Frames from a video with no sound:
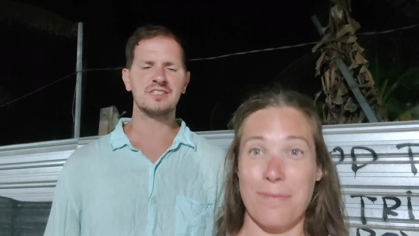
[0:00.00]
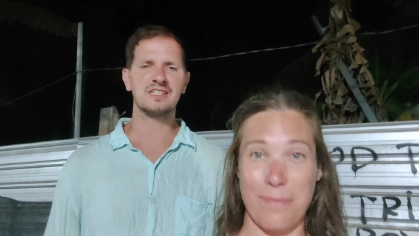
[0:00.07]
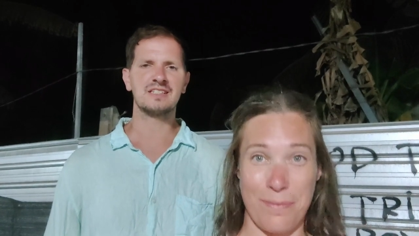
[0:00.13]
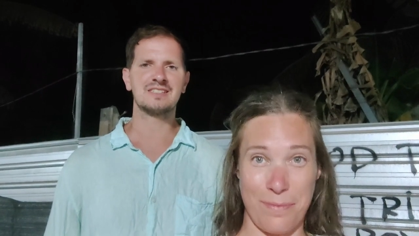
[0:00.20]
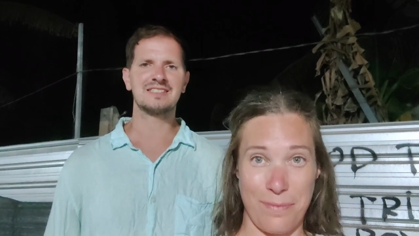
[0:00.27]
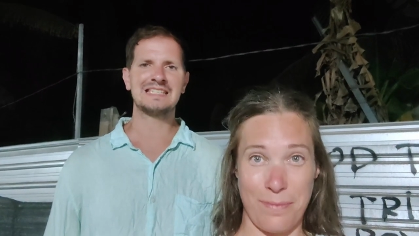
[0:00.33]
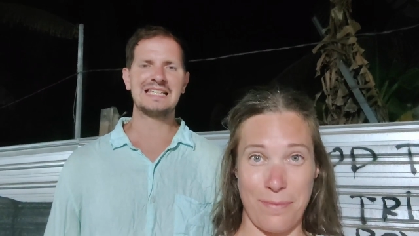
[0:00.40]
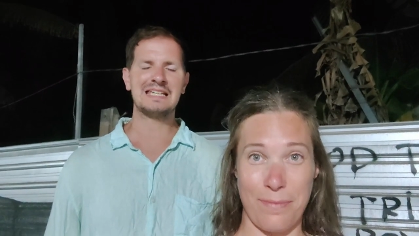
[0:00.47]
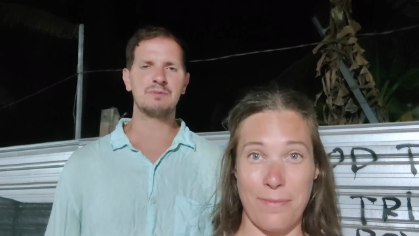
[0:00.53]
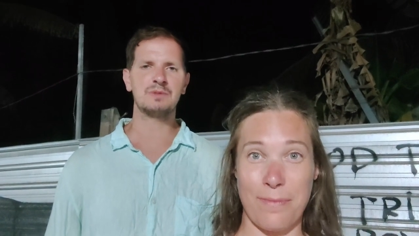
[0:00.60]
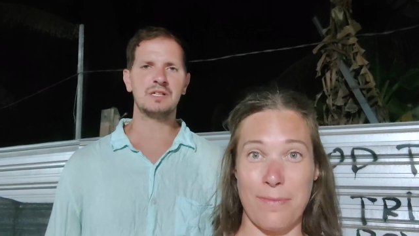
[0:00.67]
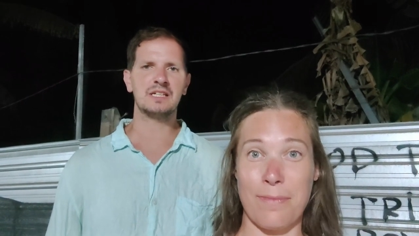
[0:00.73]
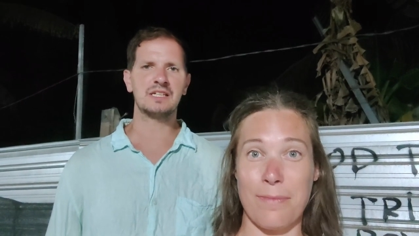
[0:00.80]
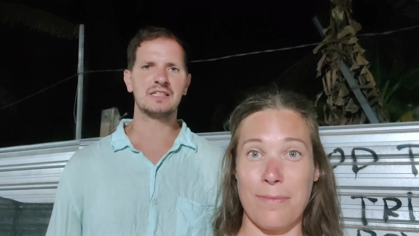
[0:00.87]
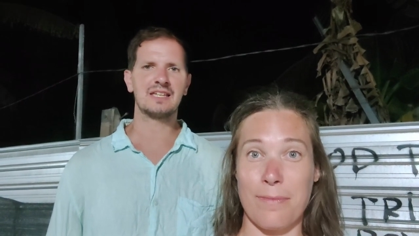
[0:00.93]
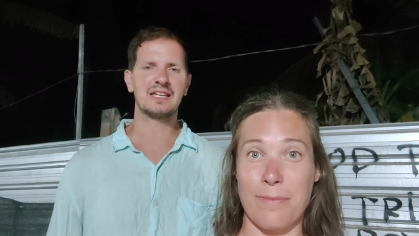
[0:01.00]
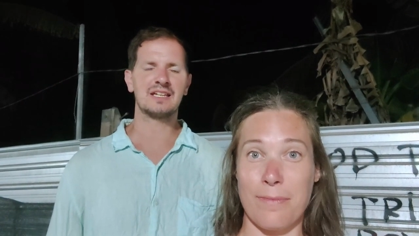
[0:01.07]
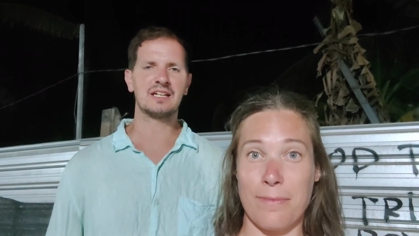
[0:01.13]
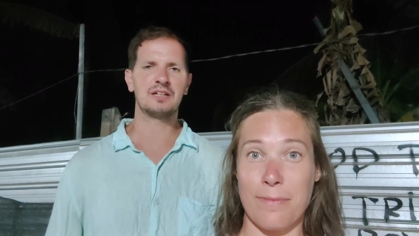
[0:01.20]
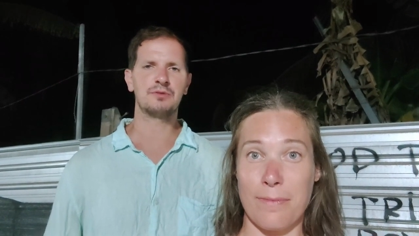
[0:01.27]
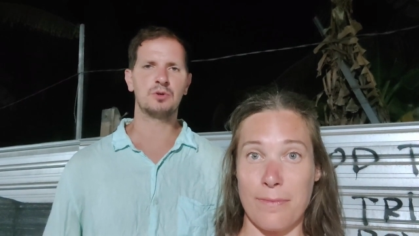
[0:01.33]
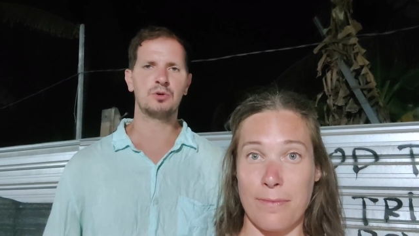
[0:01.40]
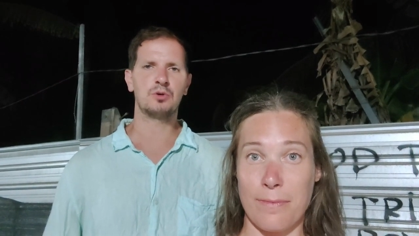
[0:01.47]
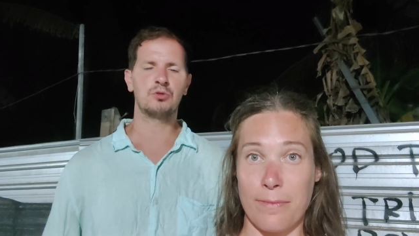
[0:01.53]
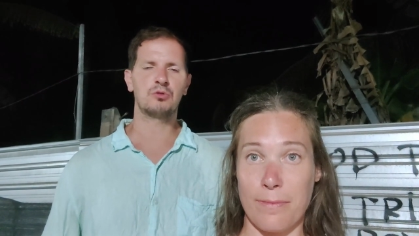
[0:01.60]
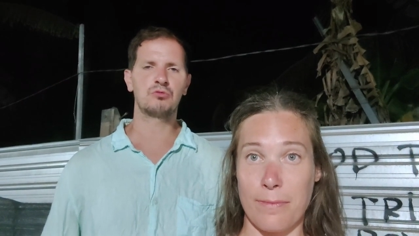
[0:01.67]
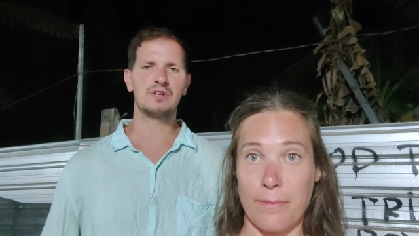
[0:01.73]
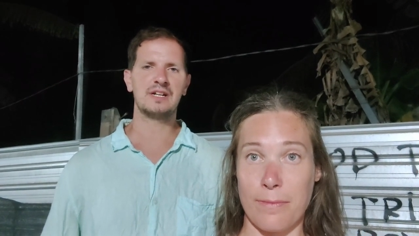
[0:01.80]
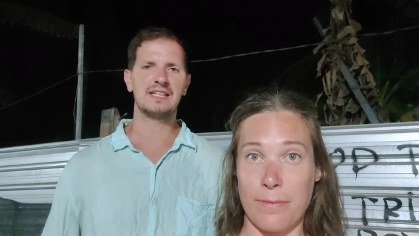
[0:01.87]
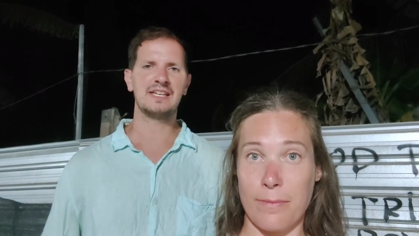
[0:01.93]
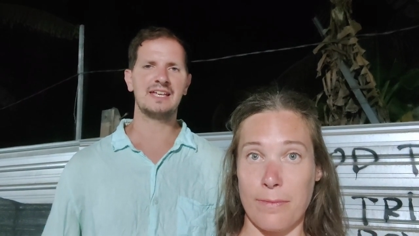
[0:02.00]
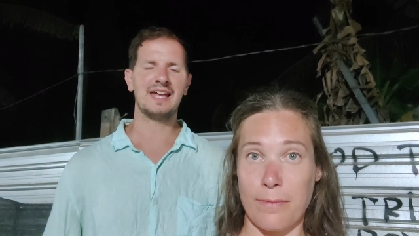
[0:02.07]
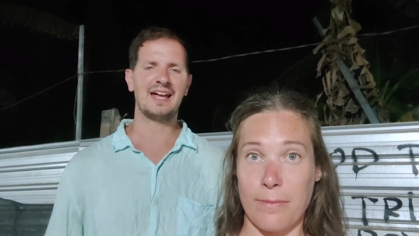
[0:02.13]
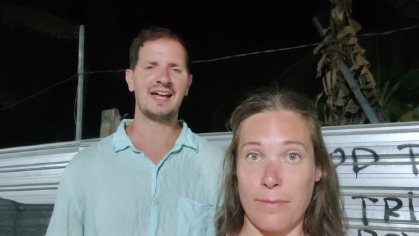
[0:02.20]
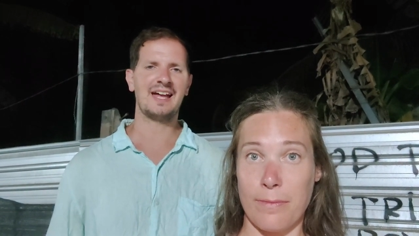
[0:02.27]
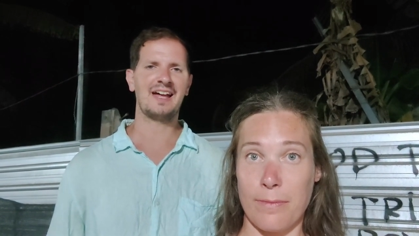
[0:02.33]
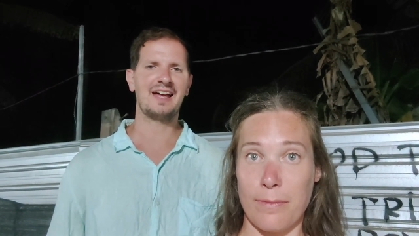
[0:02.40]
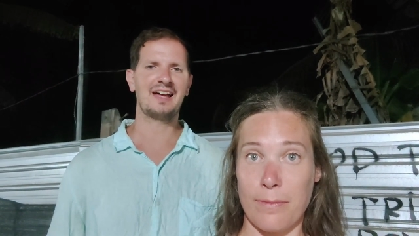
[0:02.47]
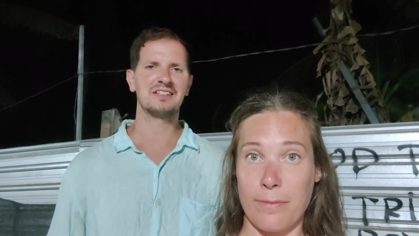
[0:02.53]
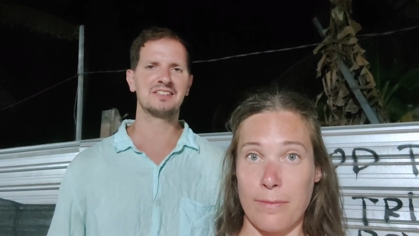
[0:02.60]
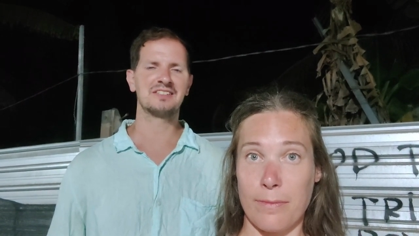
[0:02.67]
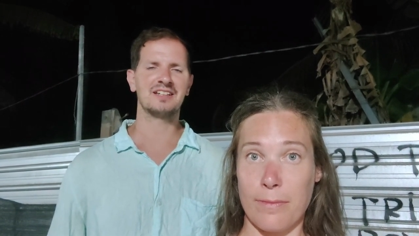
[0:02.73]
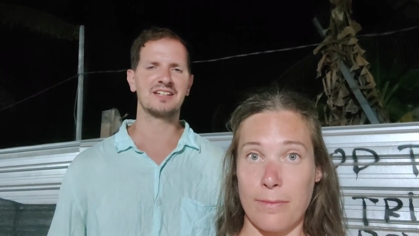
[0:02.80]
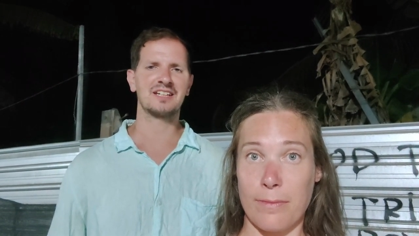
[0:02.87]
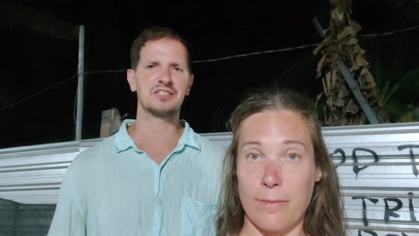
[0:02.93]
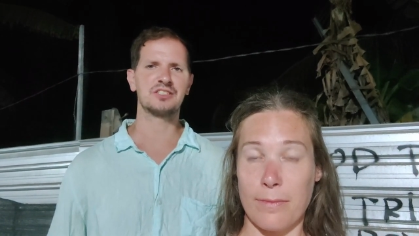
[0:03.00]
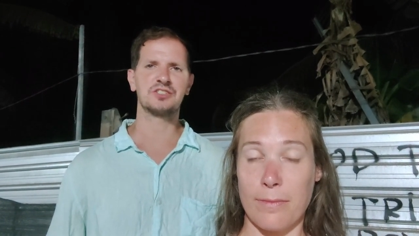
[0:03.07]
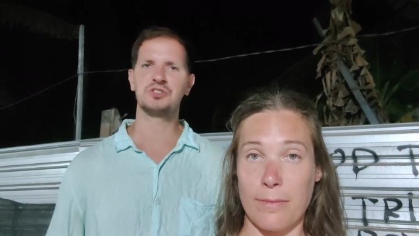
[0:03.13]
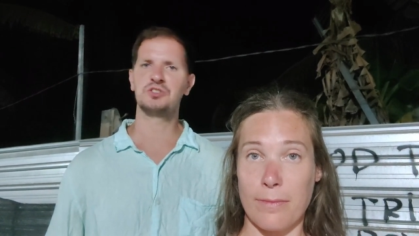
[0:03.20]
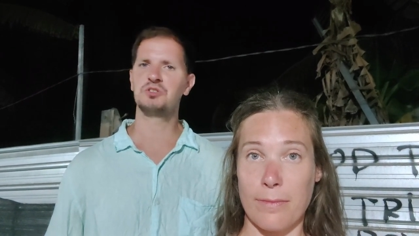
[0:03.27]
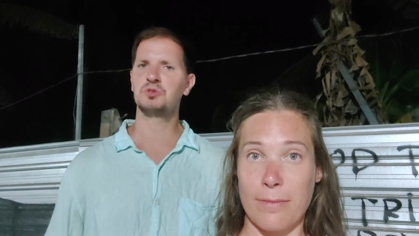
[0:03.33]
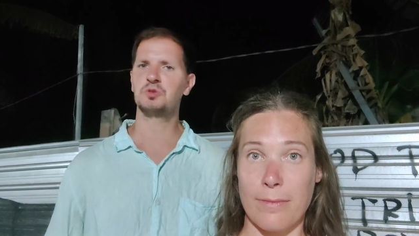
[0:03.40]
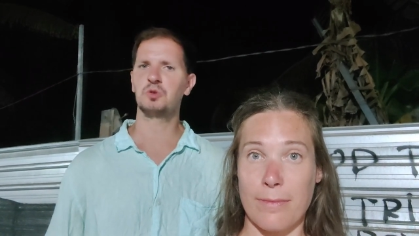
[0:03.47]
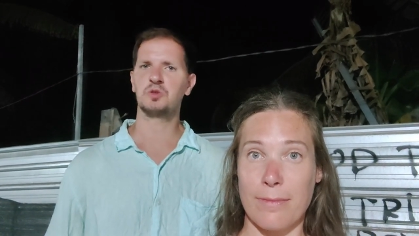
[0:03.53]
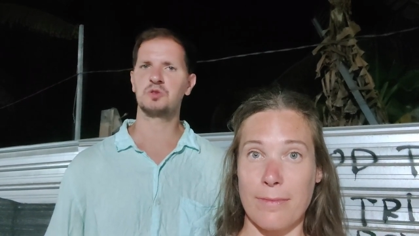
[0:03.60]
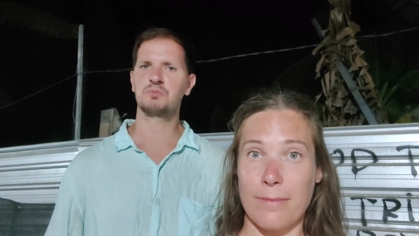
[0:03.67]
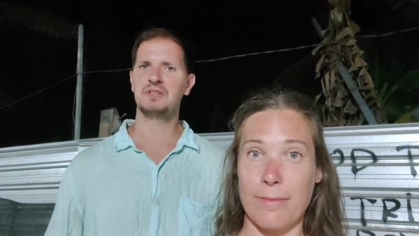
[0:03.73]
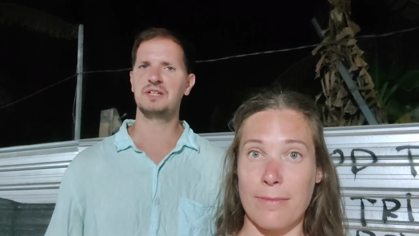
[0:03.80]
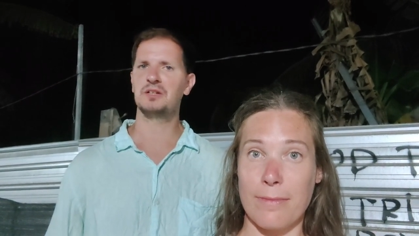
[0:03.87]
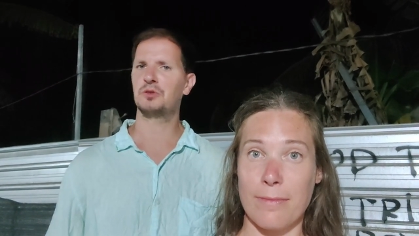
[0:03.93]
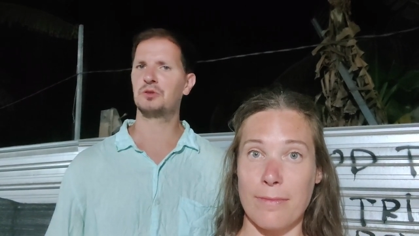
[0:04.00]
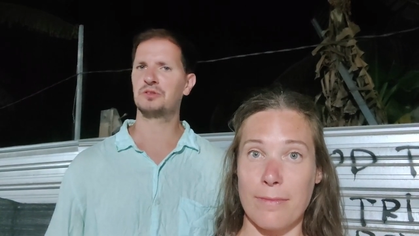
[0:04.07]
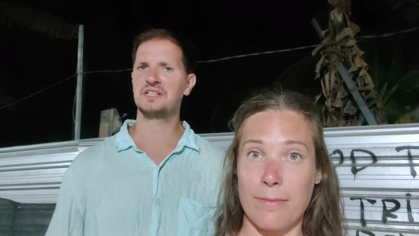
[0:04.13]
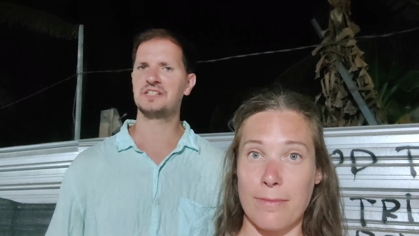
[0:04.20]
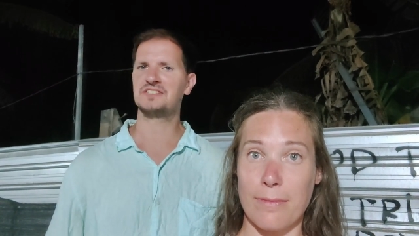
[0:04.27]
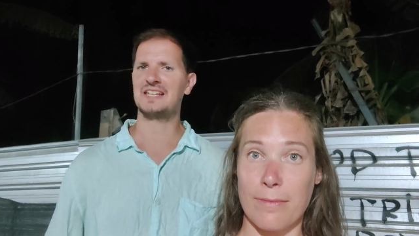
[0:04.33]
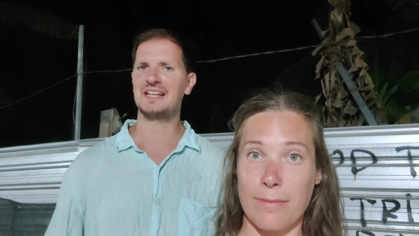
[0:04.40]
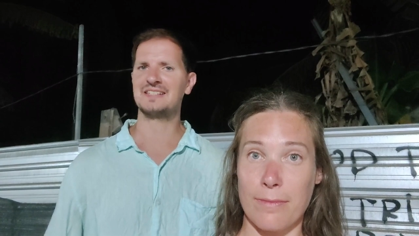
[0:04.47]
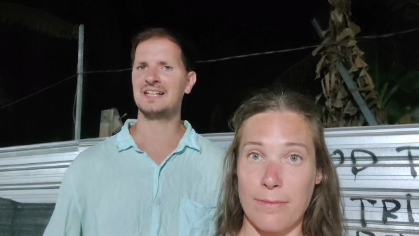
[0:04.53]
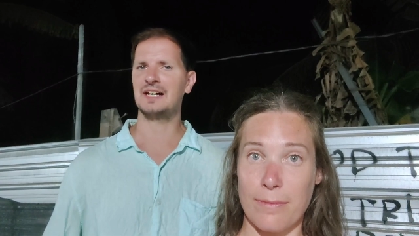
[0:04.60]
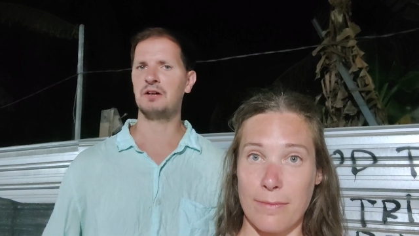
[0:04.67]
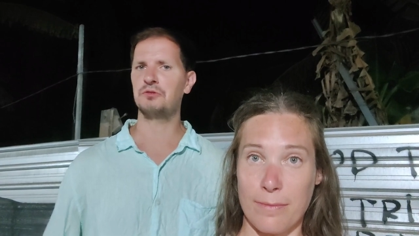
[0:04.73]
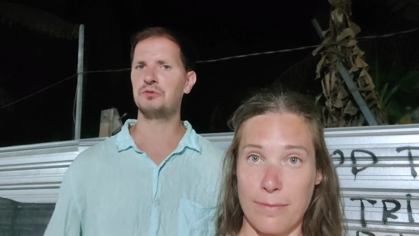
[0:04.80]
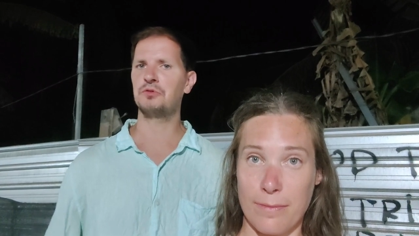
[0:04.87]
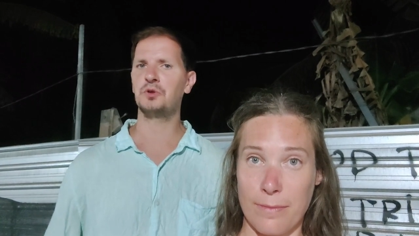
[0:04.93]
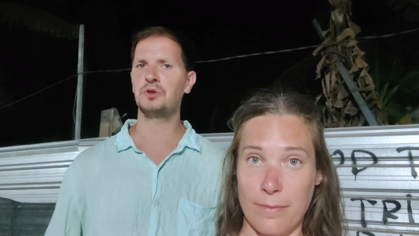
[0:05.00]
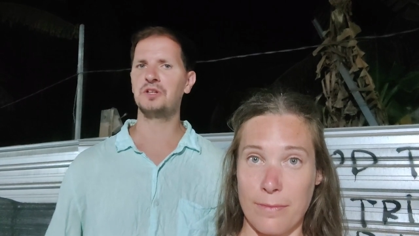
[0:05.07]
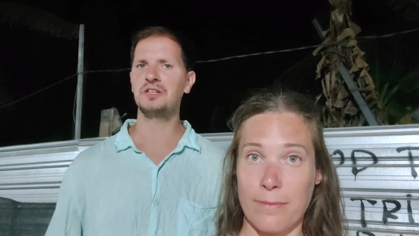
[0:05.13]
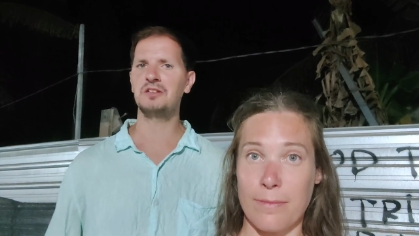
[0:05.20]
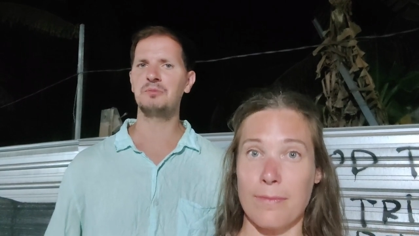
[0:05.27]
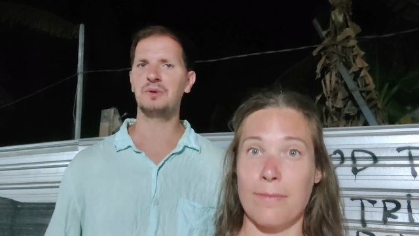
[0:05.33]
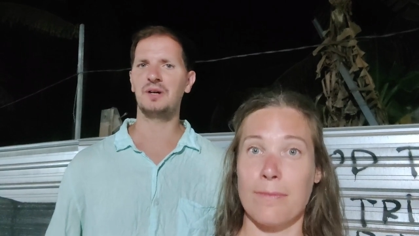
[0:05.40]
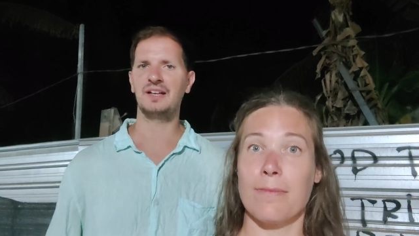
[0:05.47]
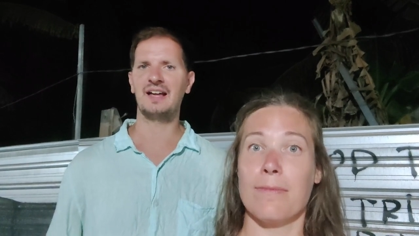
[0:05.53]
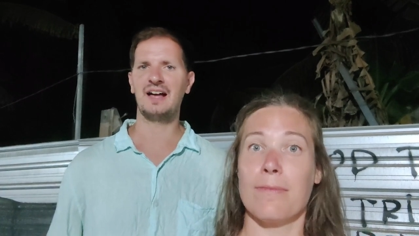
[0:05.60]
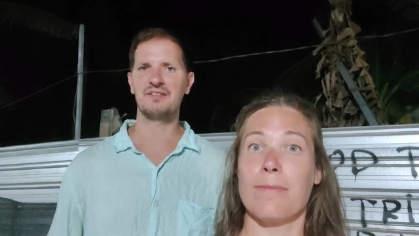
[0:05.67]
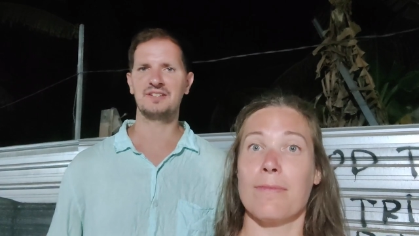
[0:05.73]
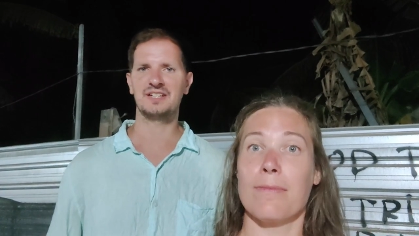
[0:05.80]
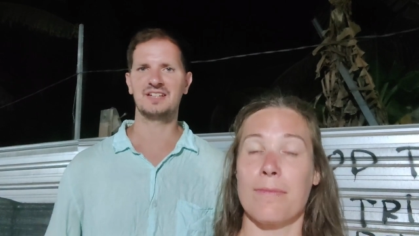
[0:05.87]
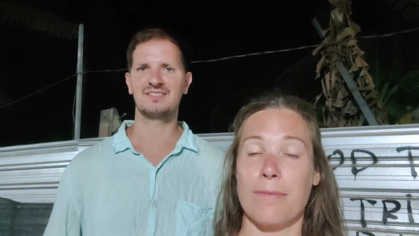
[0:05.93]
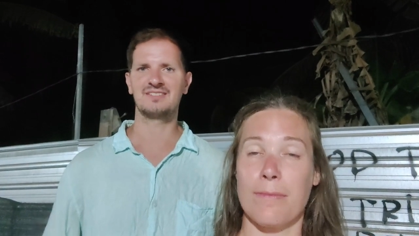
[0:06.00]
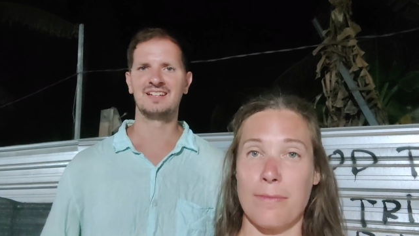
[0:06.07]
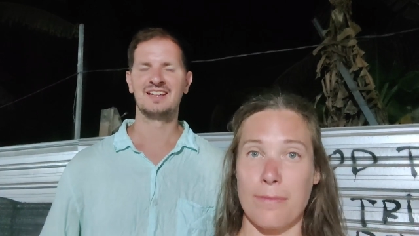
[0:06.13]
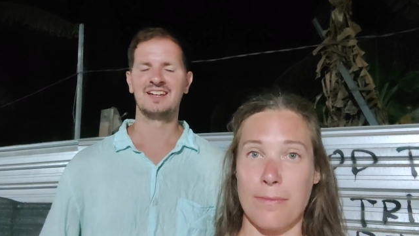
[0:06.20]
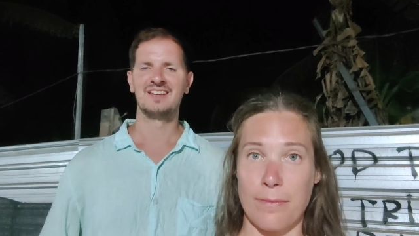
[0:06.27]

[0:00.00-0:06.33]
Speaker 1: It seemed like they kind of already had like a two-course meal already set out for you by having